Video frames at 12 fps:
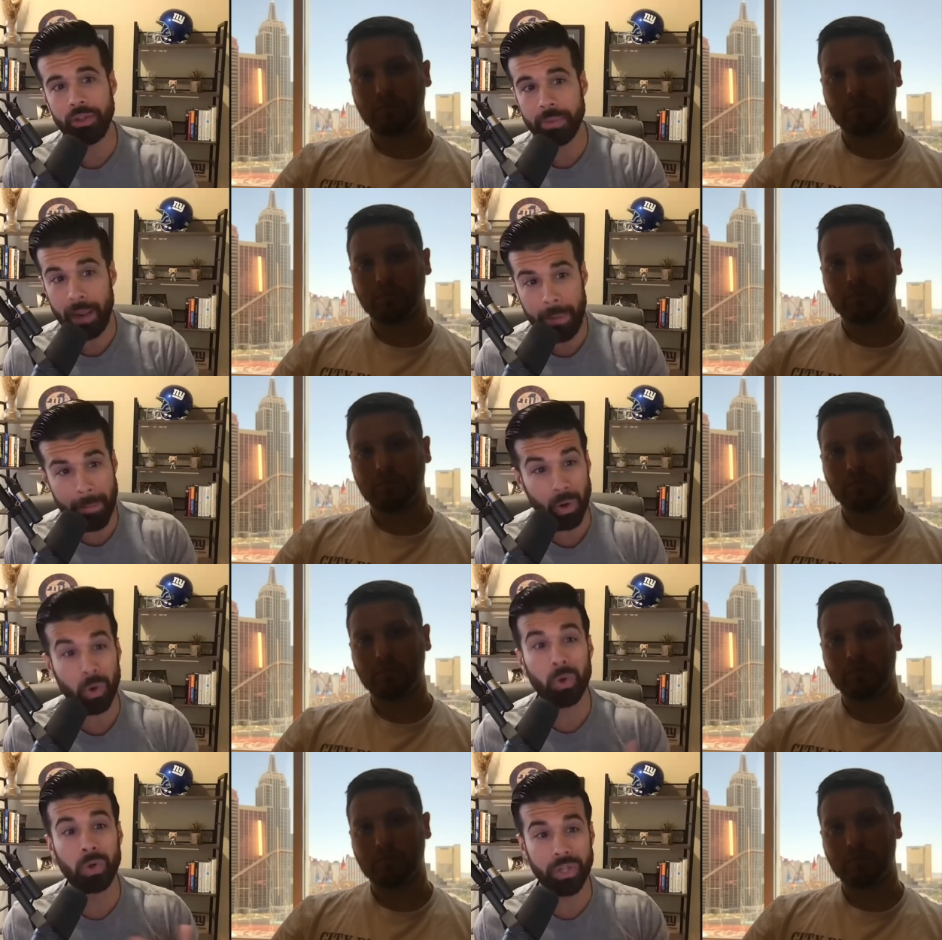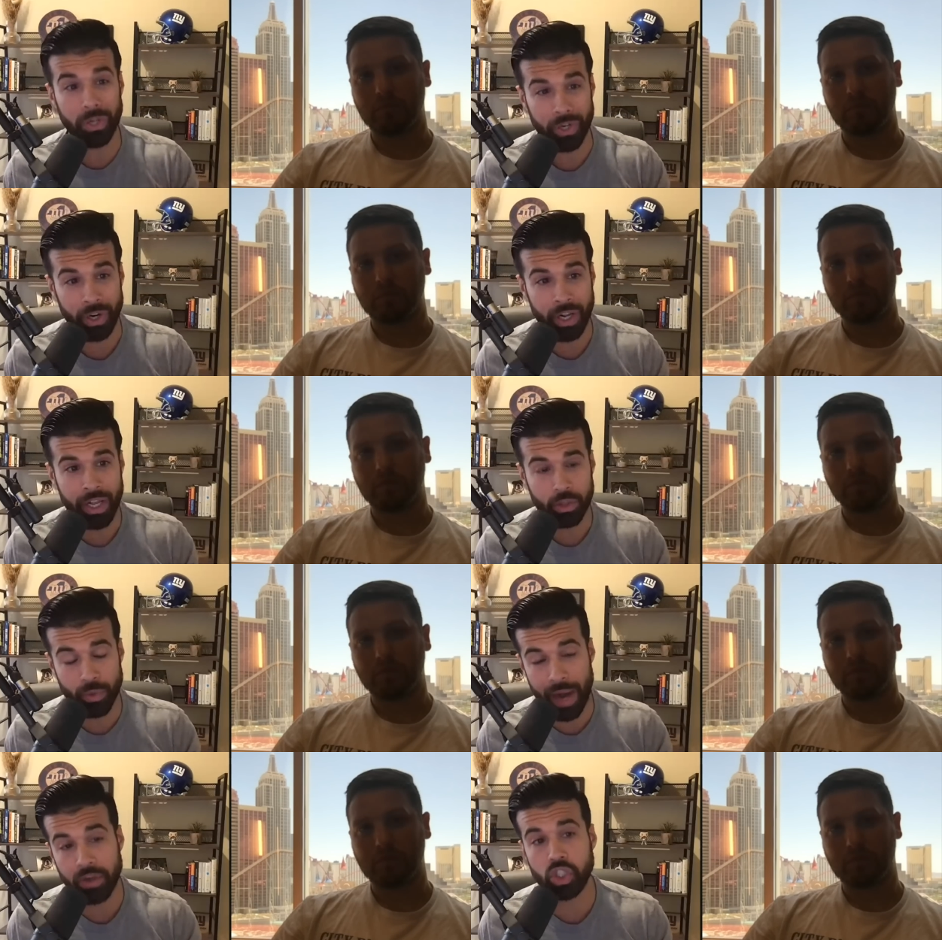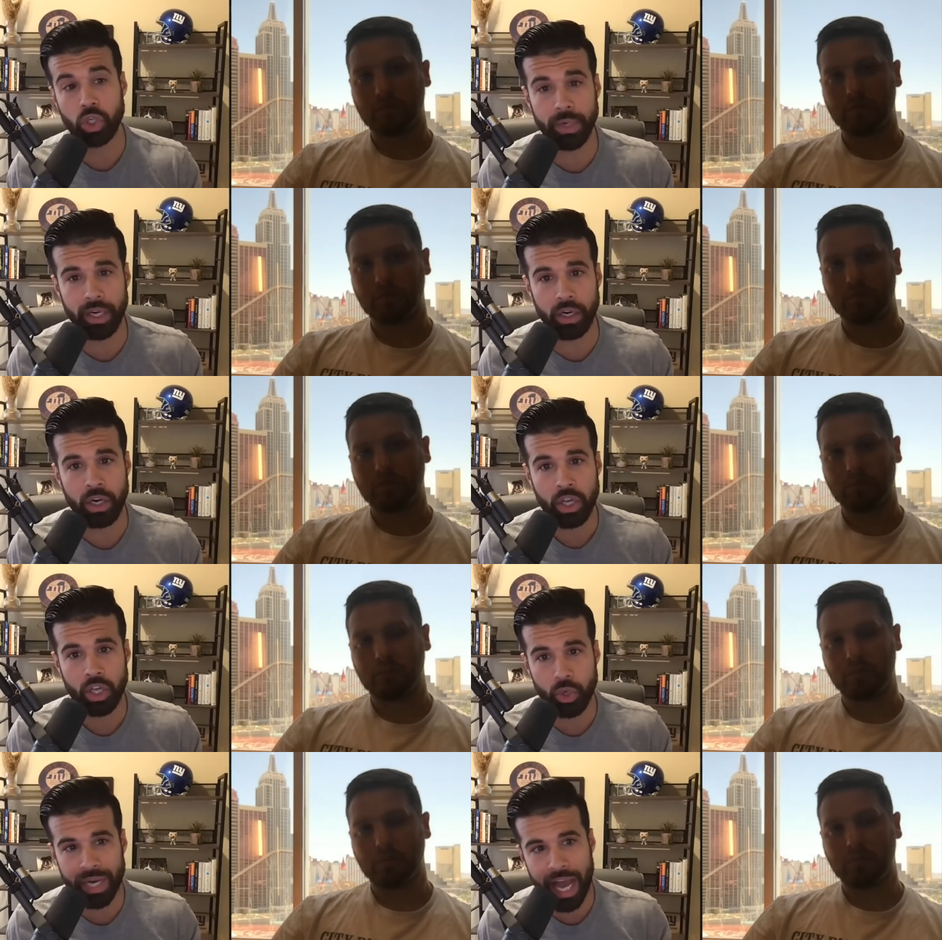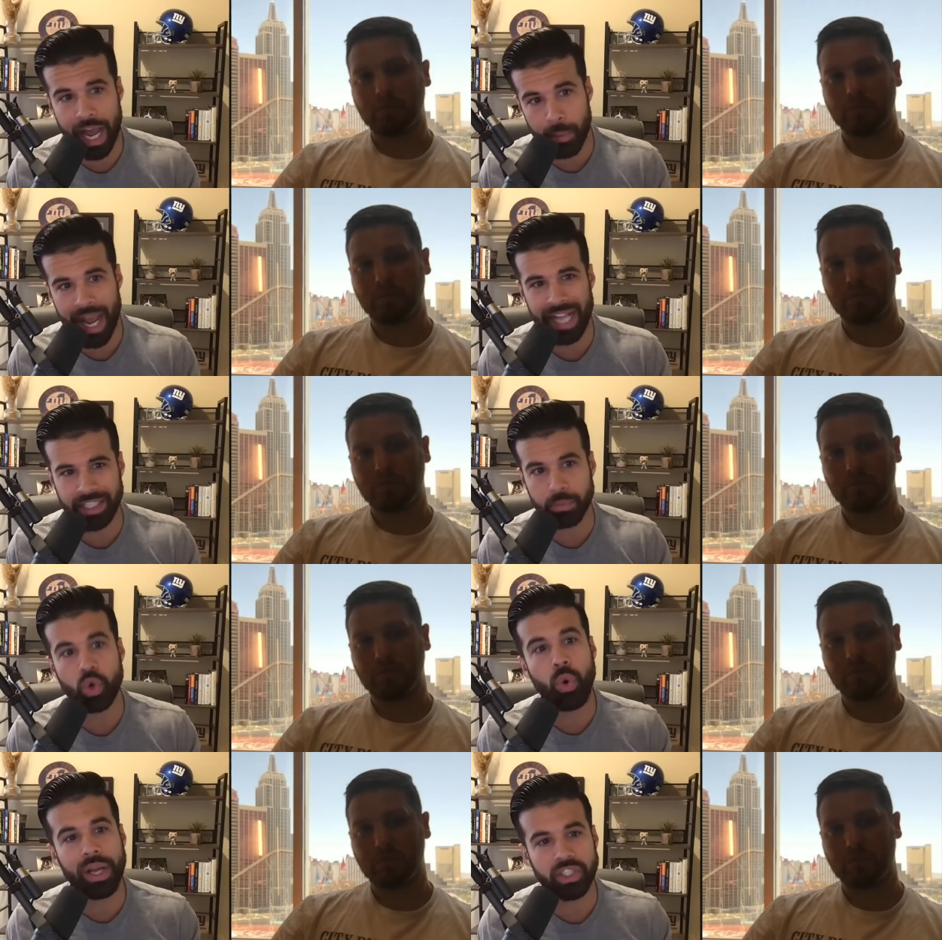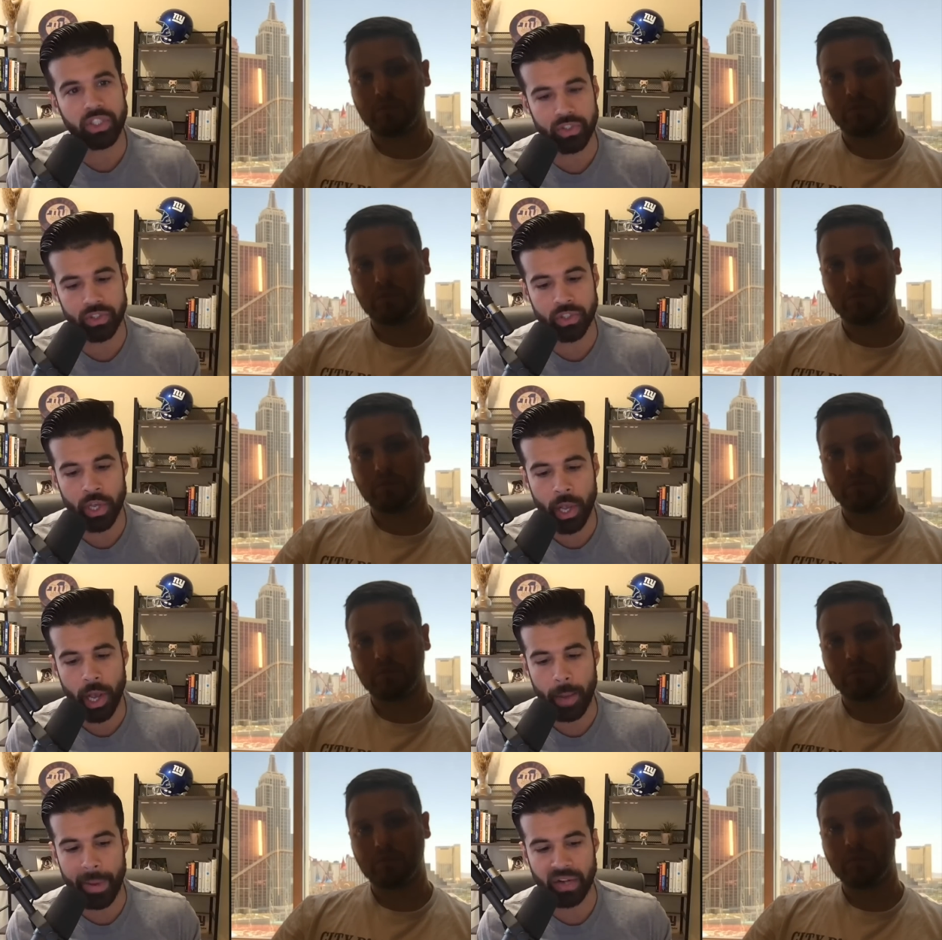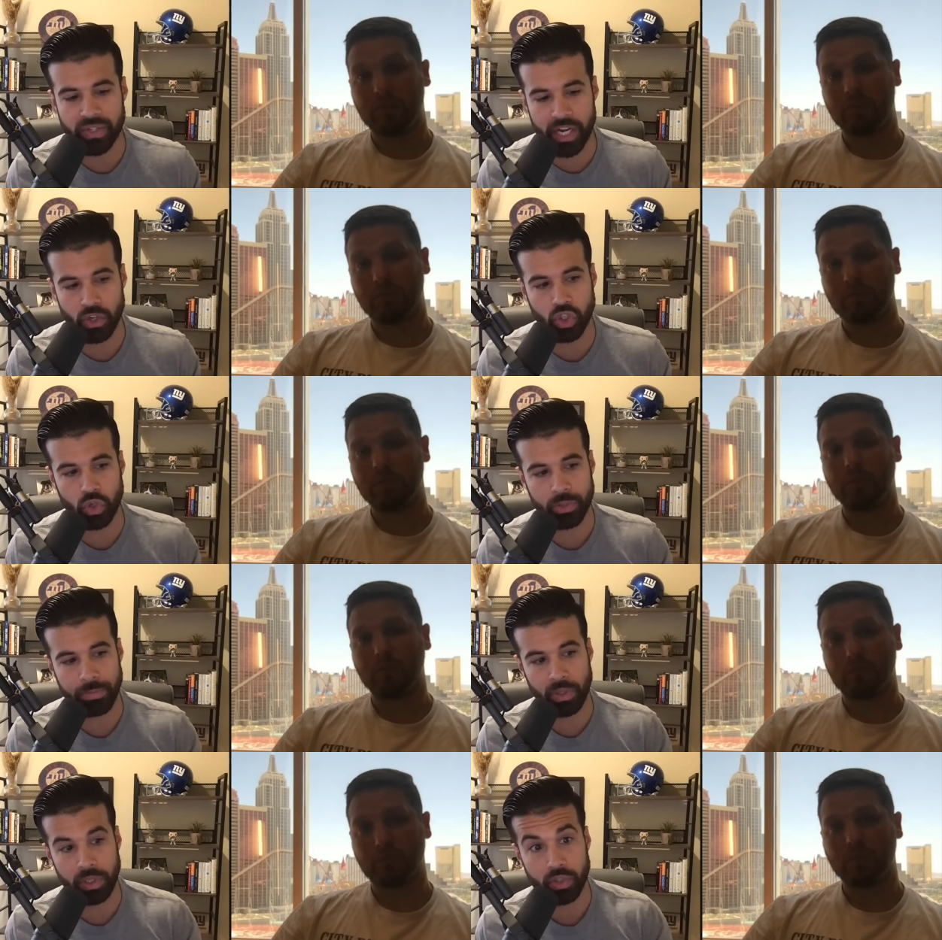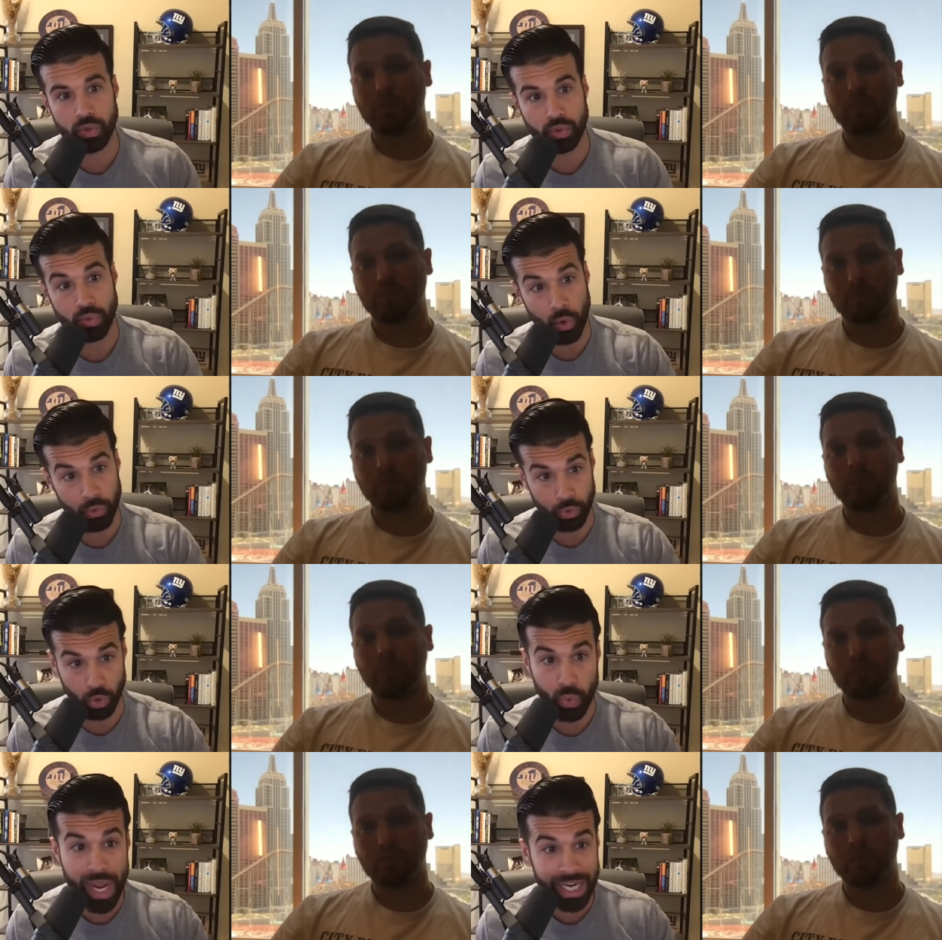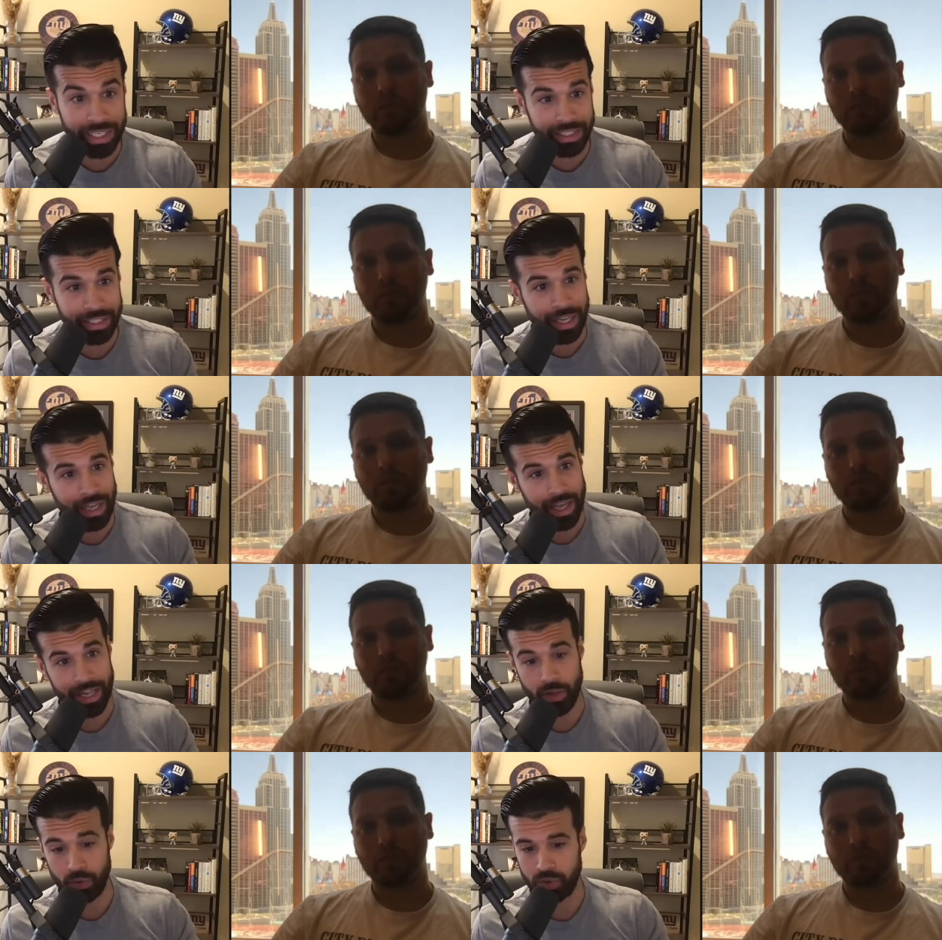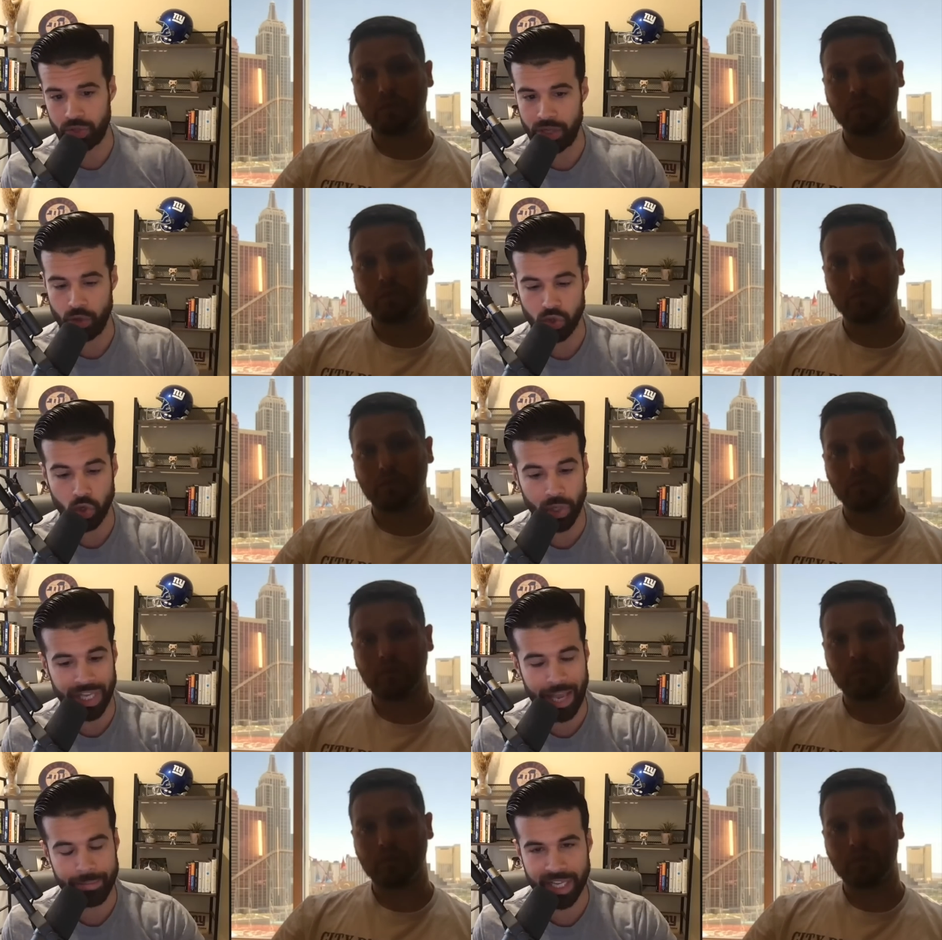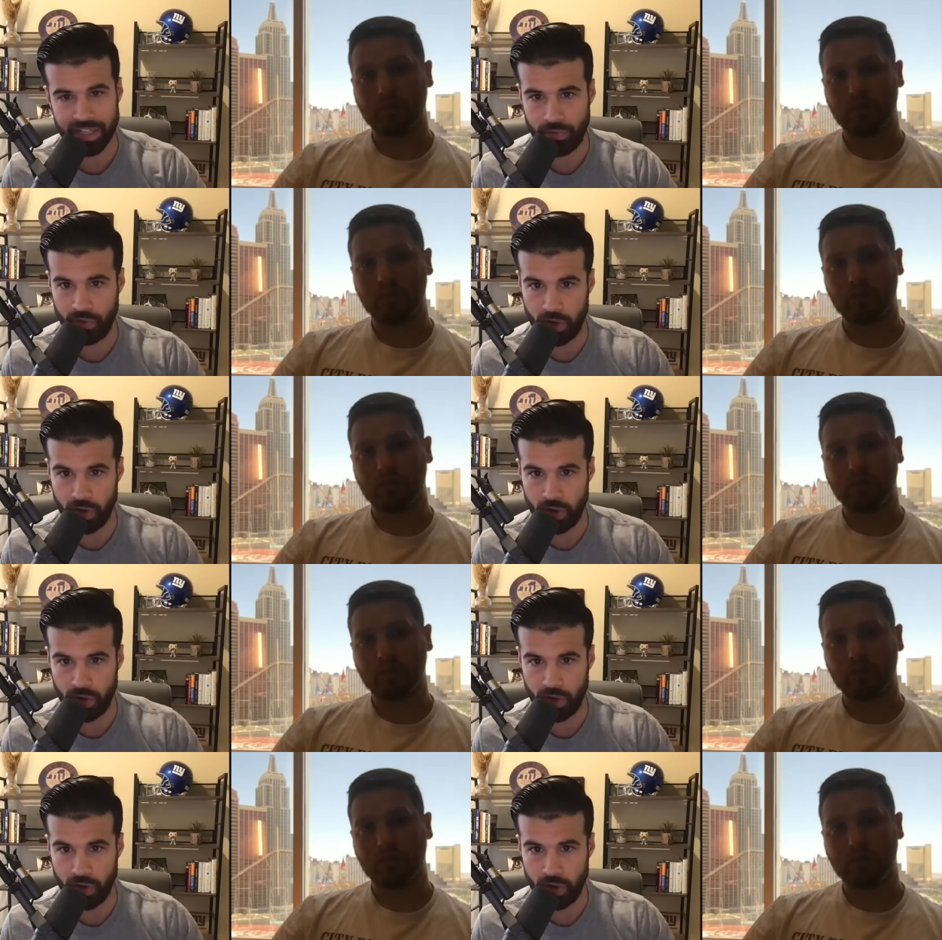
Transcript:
Speaker 1: But I remember earlier throughout his career, you and I, we had some questions about Daniel Jones' ability to throw through the wind in those in those early games against the